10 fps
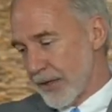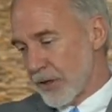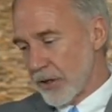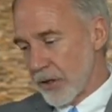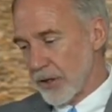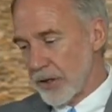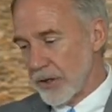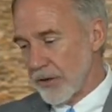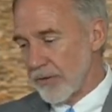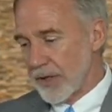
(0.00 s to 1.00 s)

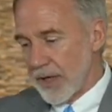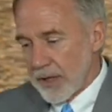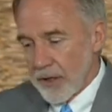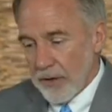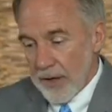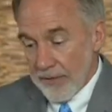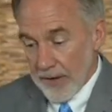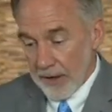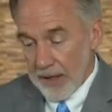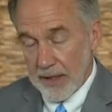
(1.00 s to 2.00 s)
surgeons who've said, you know, they
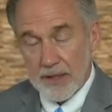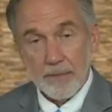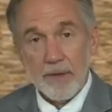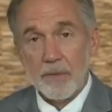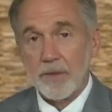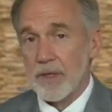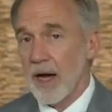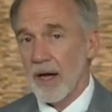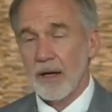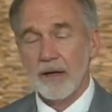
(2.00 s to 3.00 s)
felt like something was
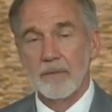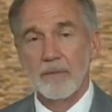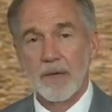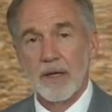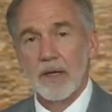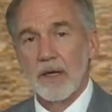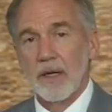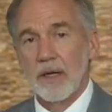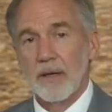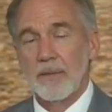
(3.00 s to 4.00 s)
guiding them.
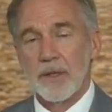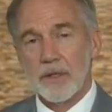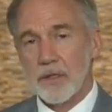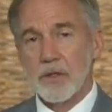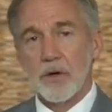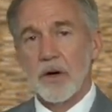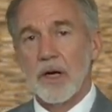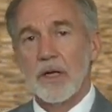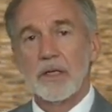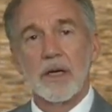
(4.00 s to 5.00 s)
There have been
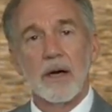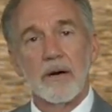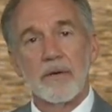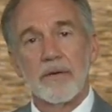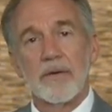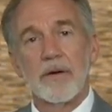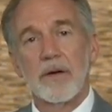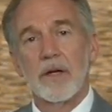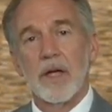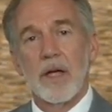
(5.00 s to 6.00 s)
stories of
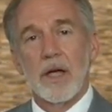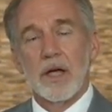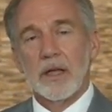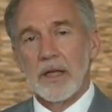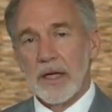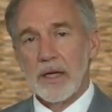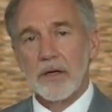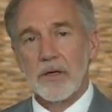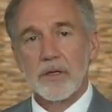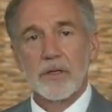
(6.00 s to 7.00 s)

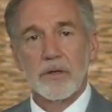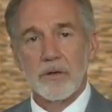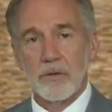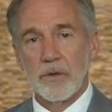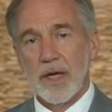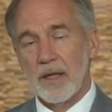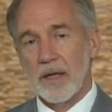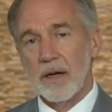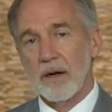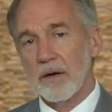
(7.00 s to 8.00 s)
leaders who
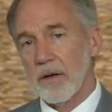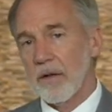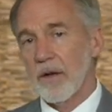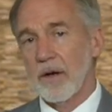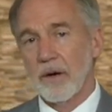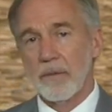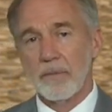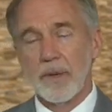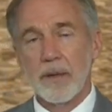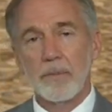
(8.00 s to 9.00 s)
led their
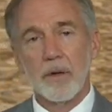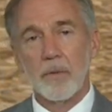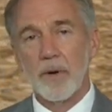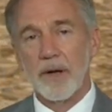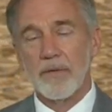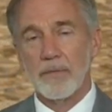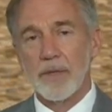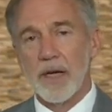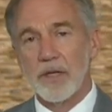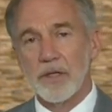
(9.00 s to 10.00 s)
people away from
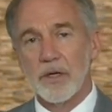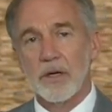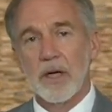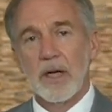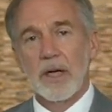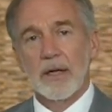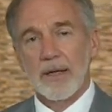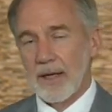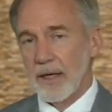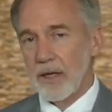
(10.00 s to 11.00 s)
danger.
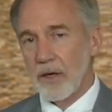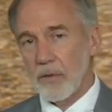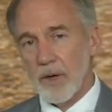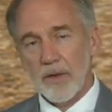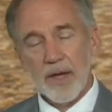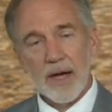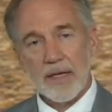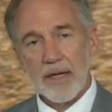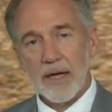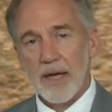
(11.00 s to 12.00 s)
They didn't know where the
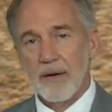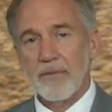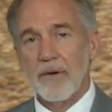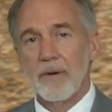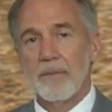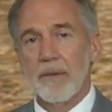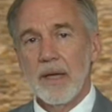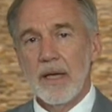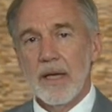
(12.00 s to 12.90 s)
idea came from.